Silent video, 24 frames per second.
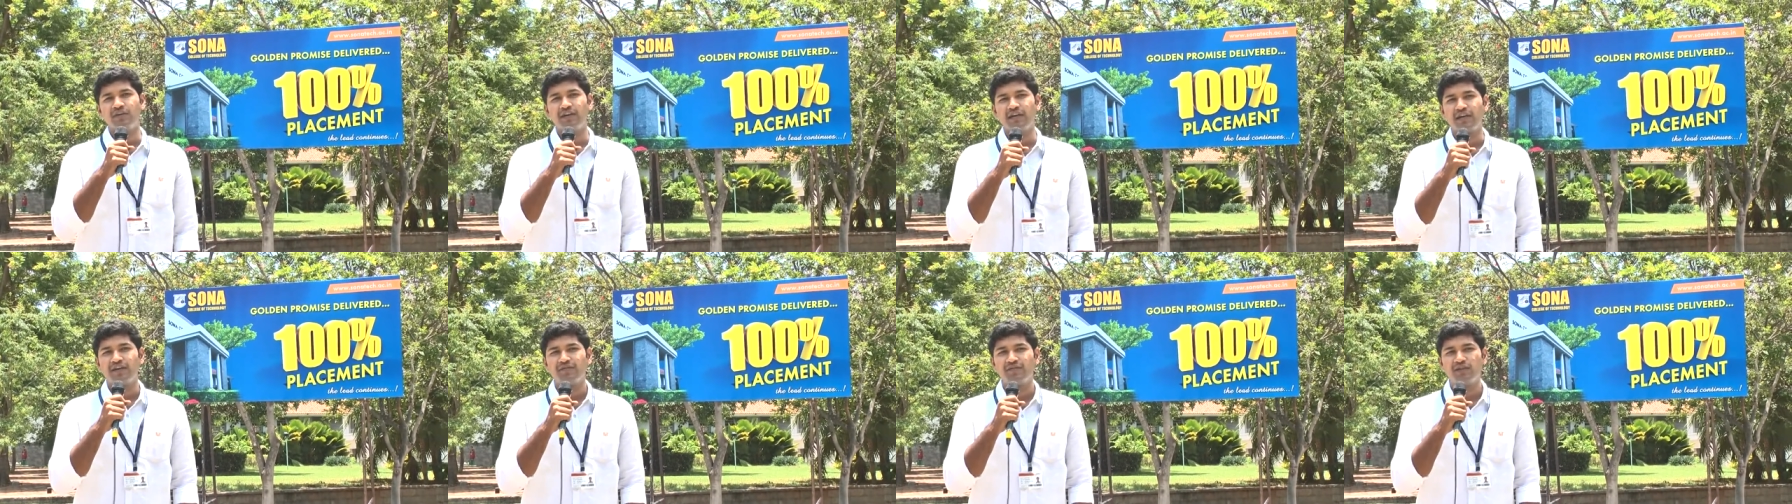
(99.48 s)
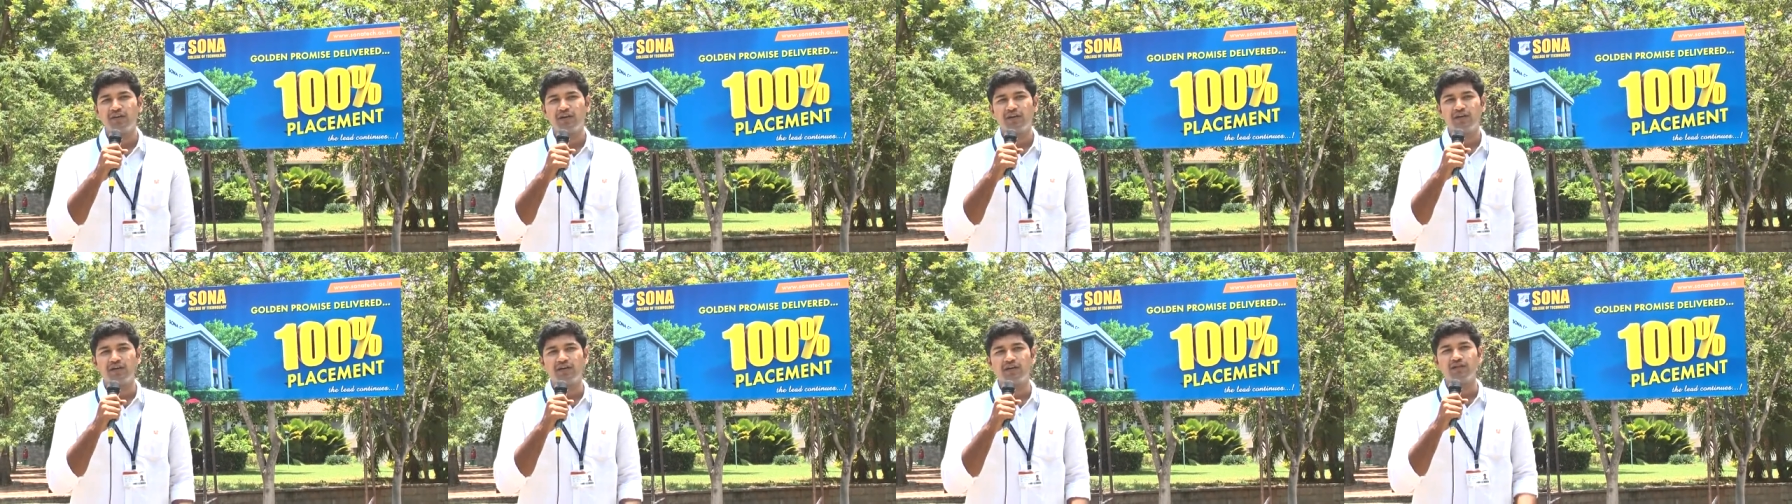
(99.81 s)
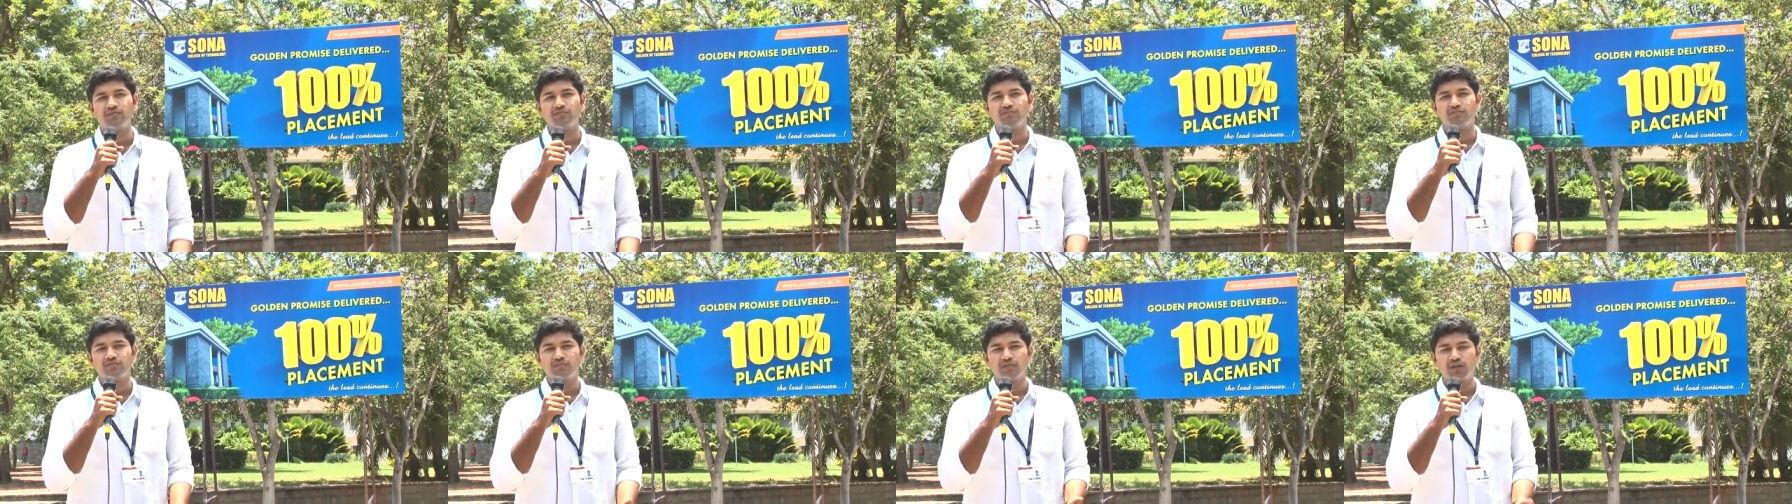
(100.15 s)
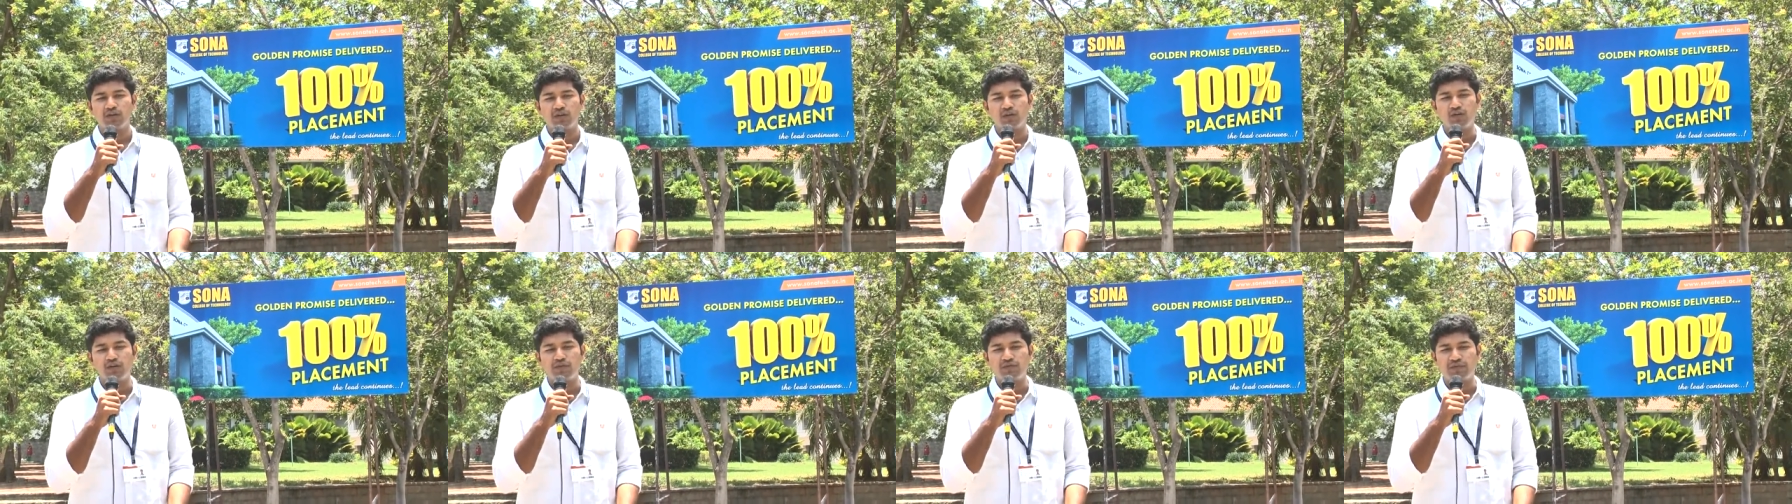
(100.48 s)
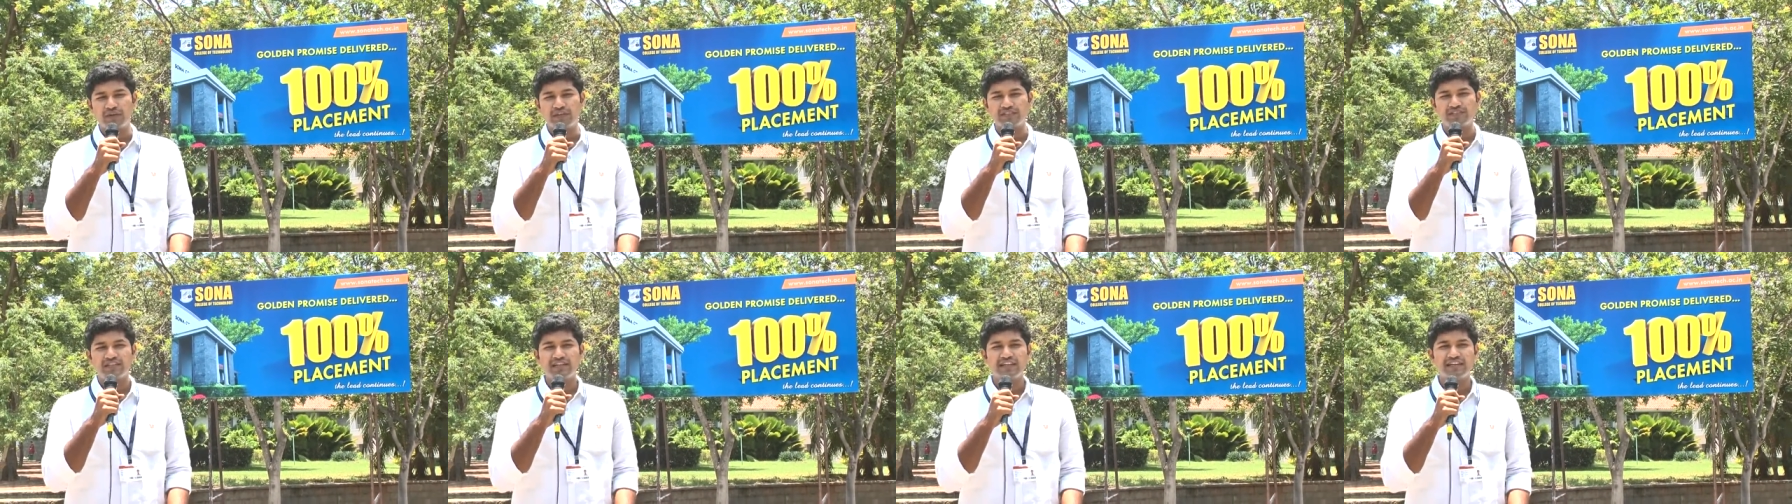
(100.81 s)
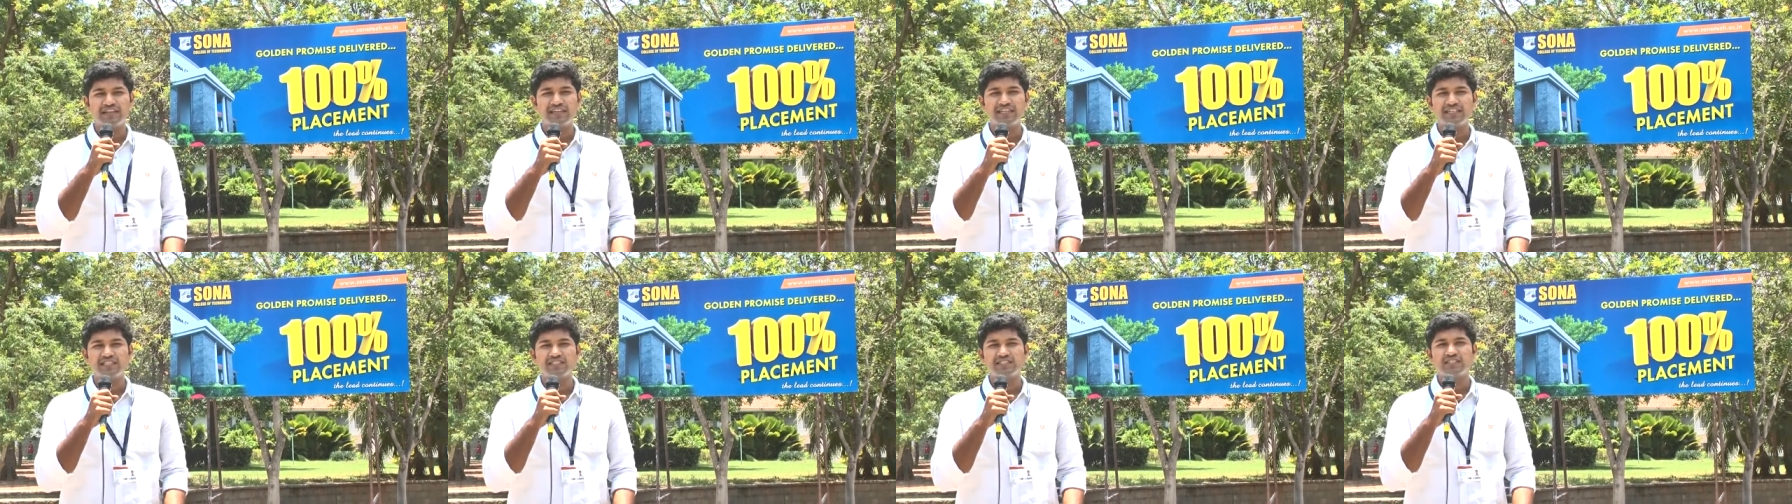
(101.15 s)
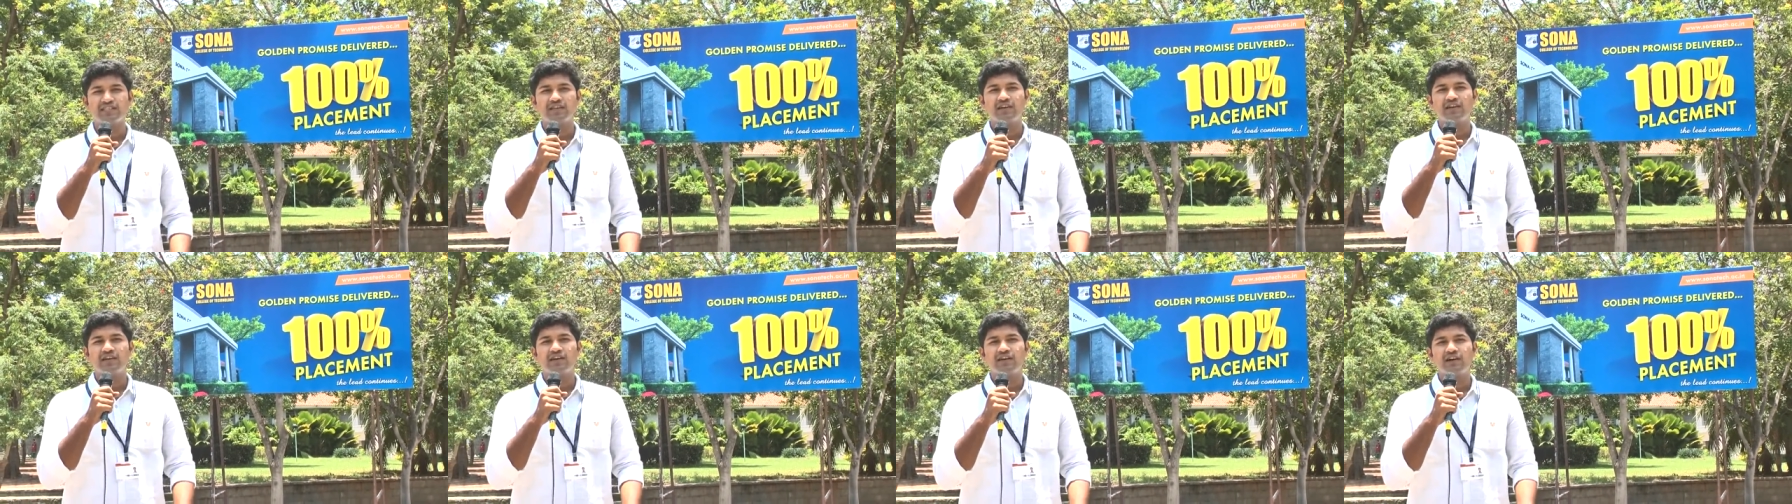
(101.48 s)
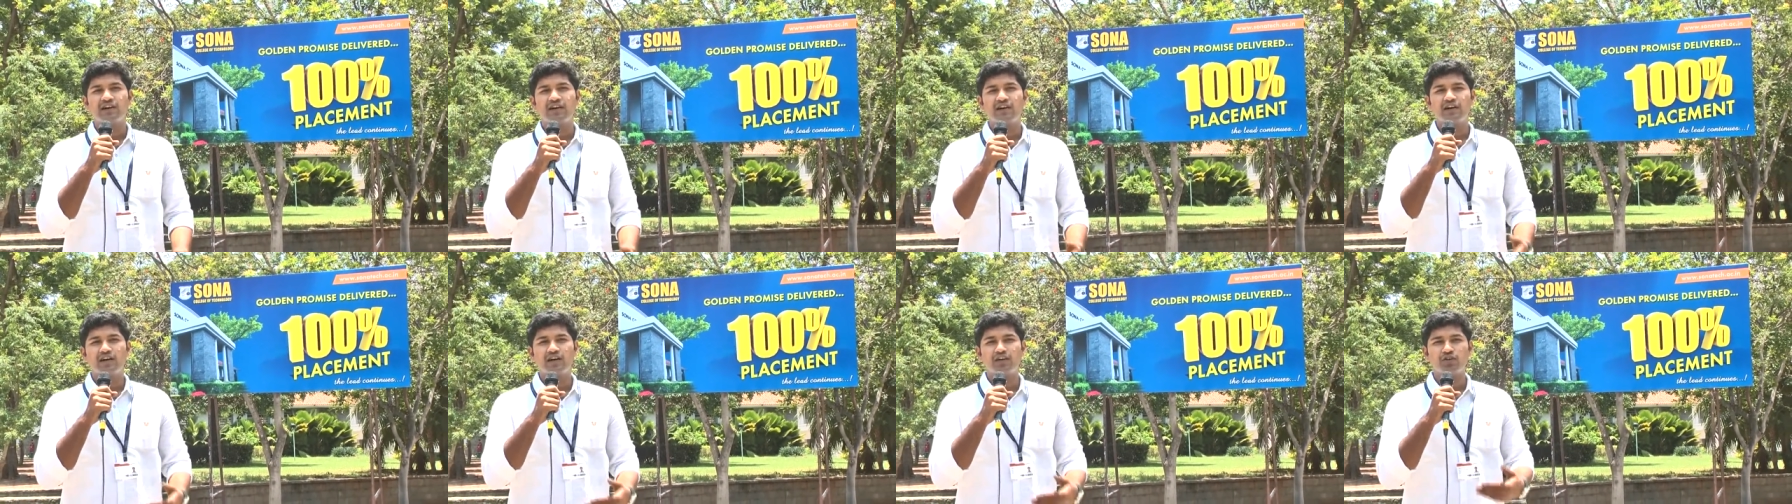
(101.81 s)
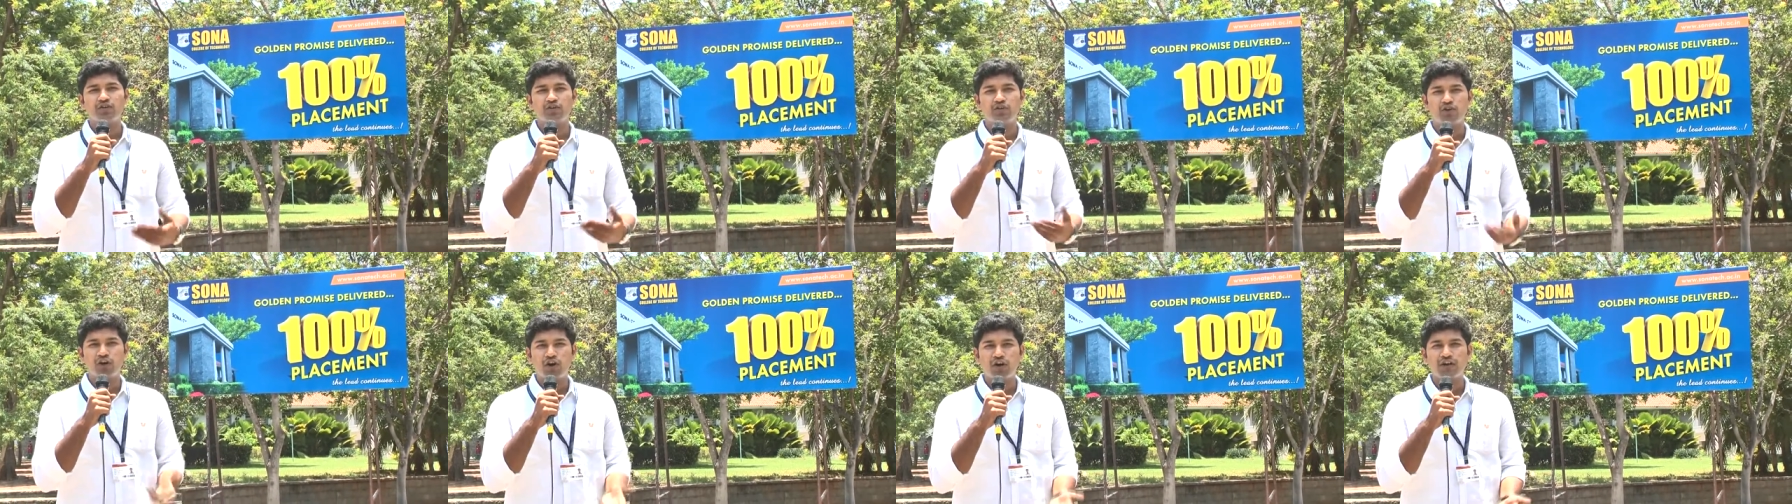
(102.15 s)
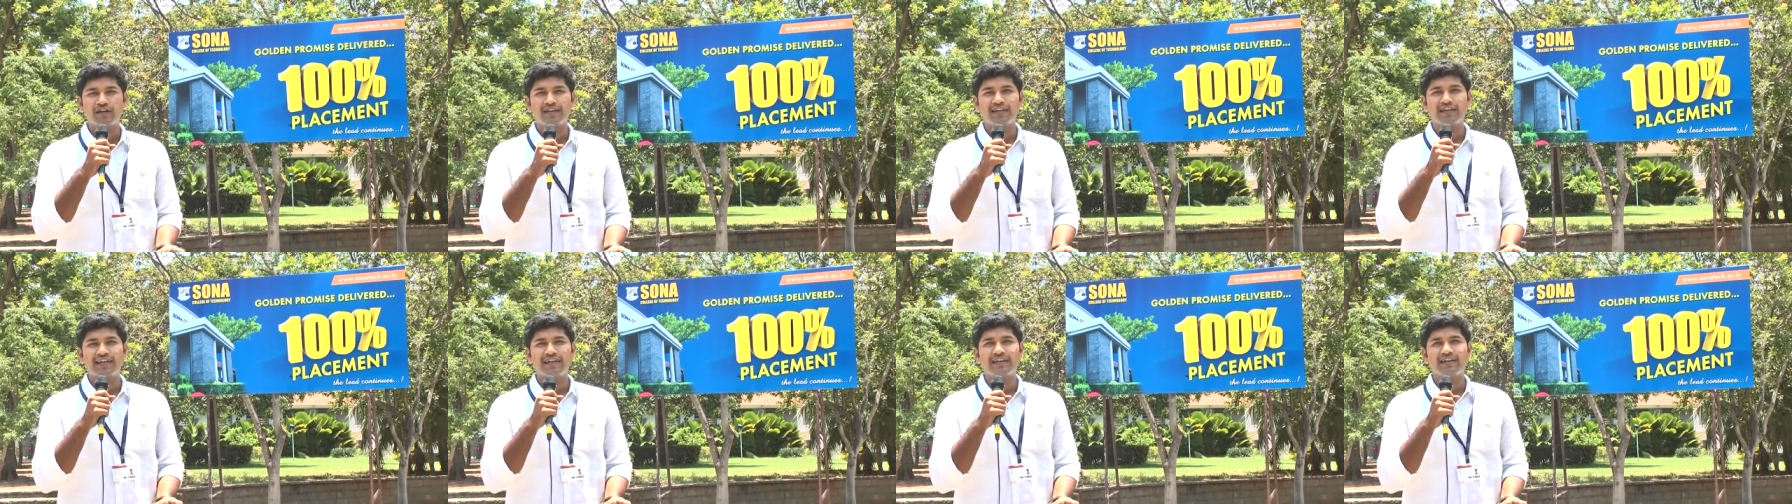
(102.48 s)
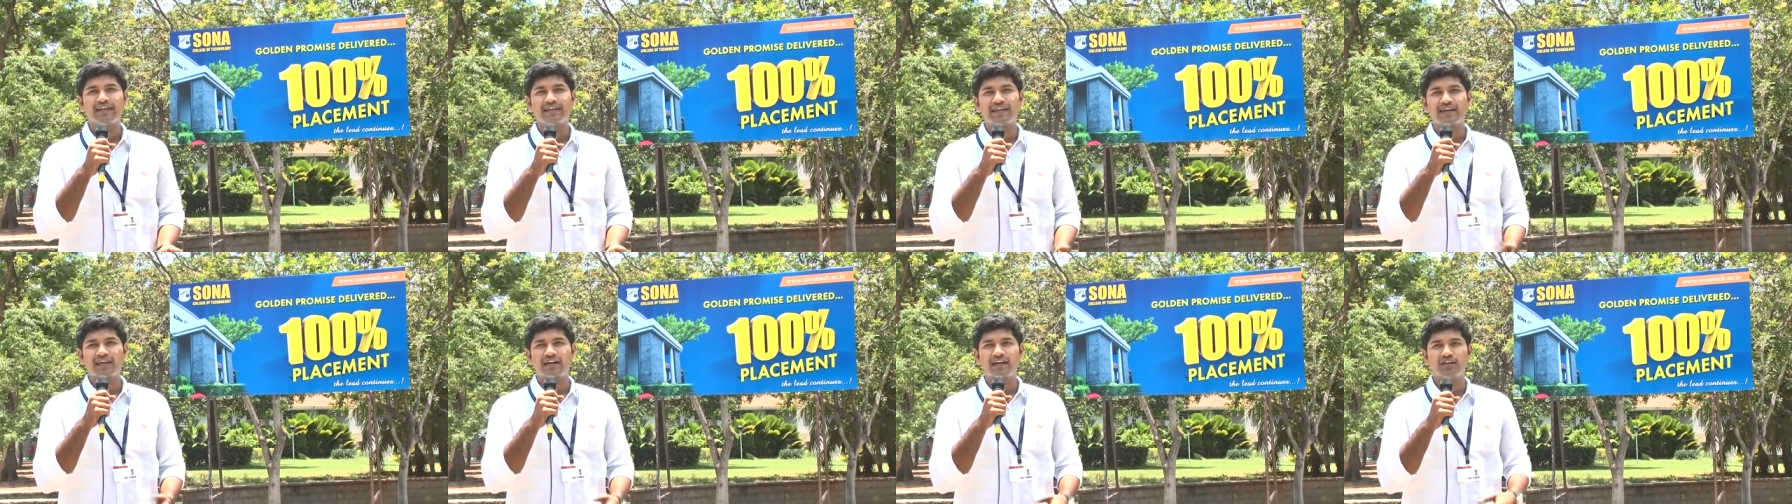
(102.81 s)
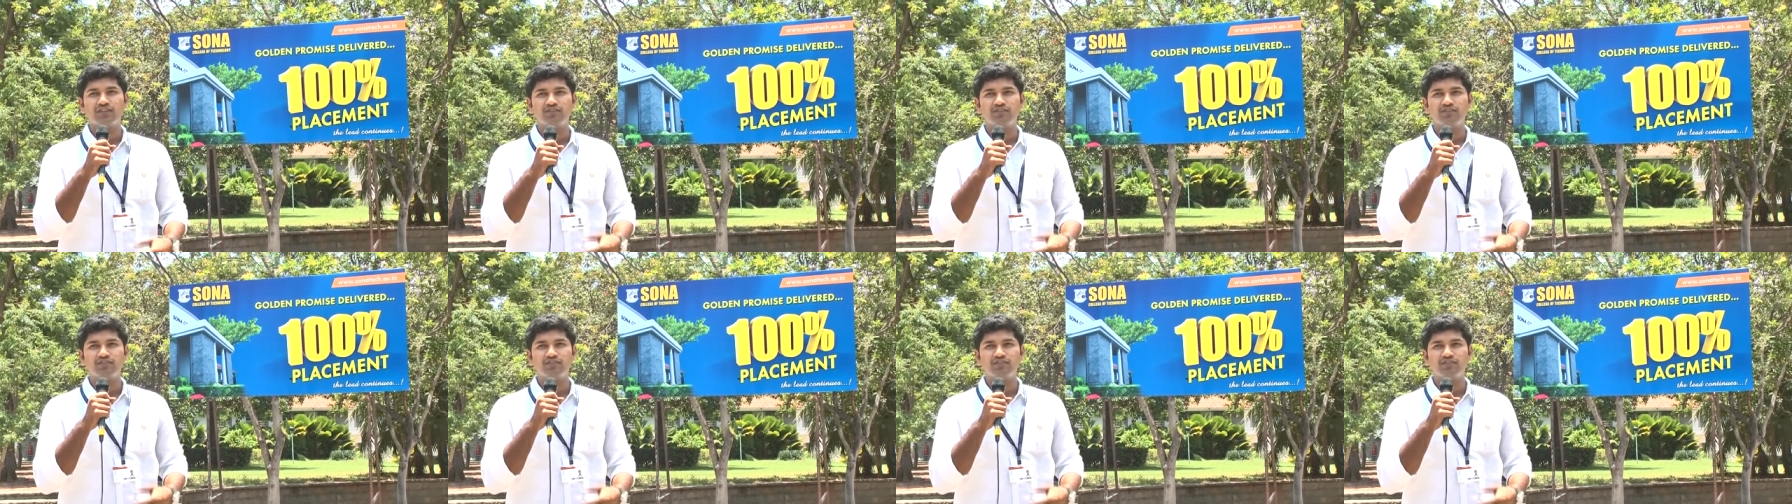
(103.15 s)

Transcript: We have good facilities to contact